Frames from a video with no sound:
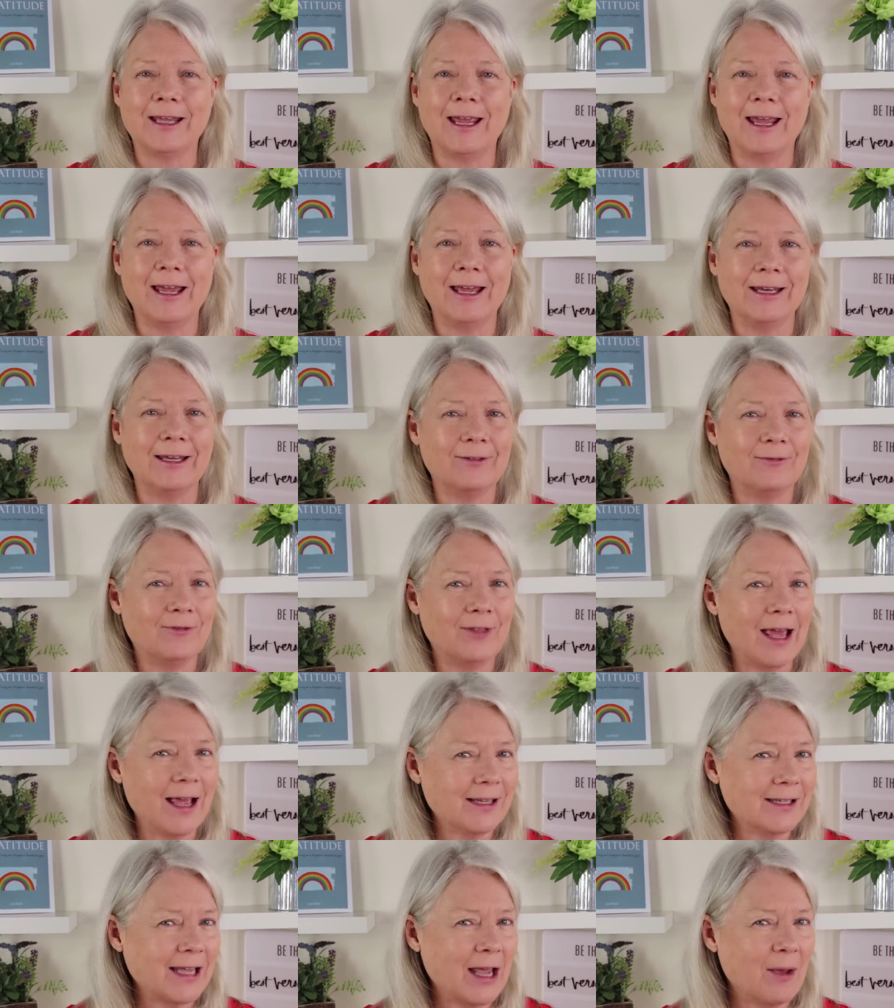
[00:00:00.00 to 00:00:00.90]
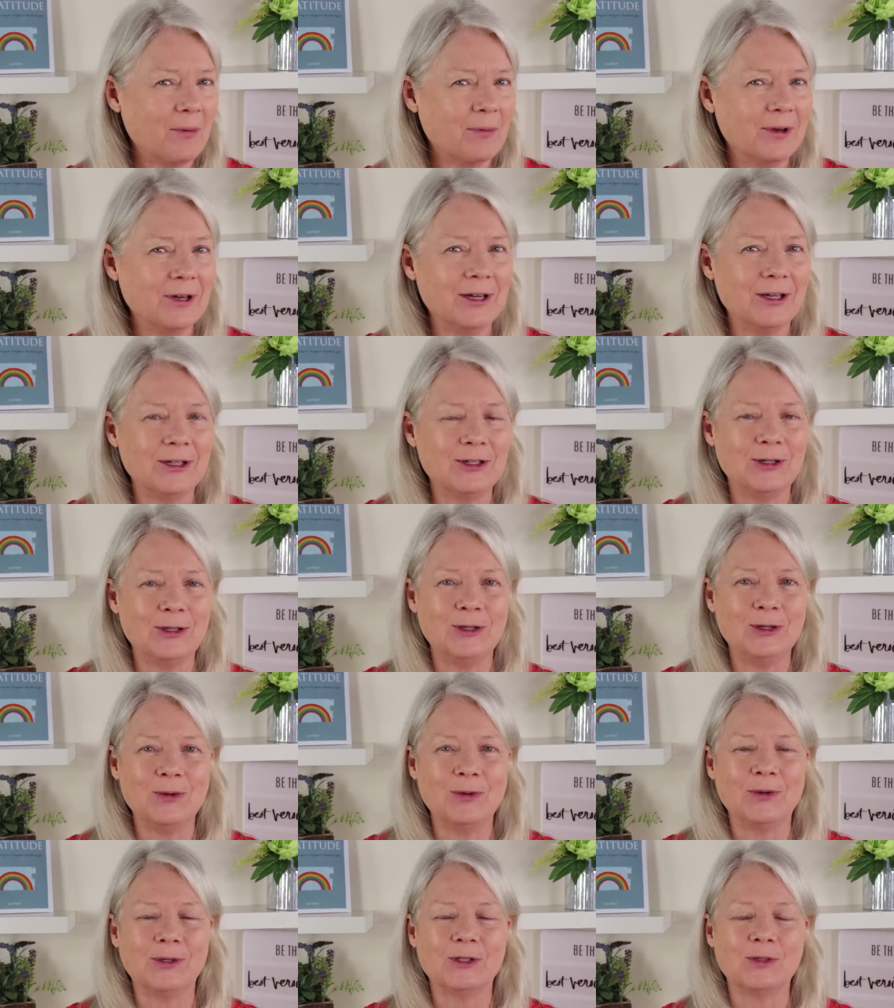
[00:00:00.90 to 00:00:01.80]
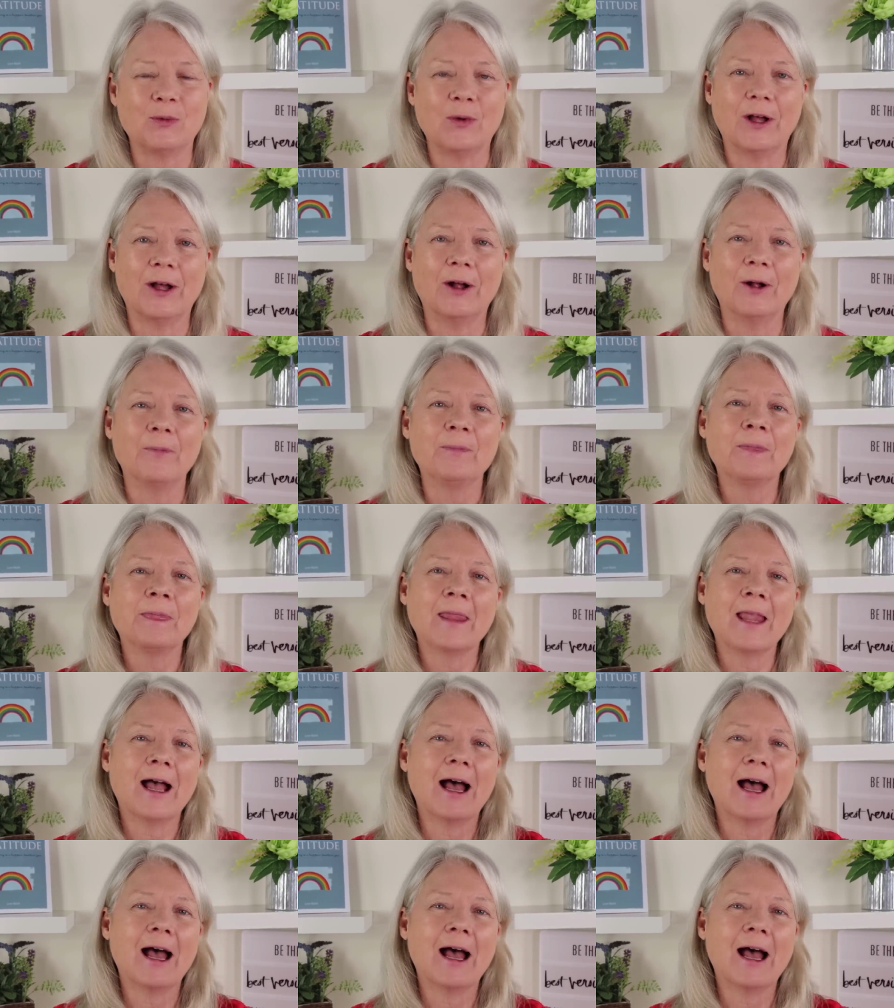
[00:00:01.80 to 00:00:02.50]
And if that's happening to you as well,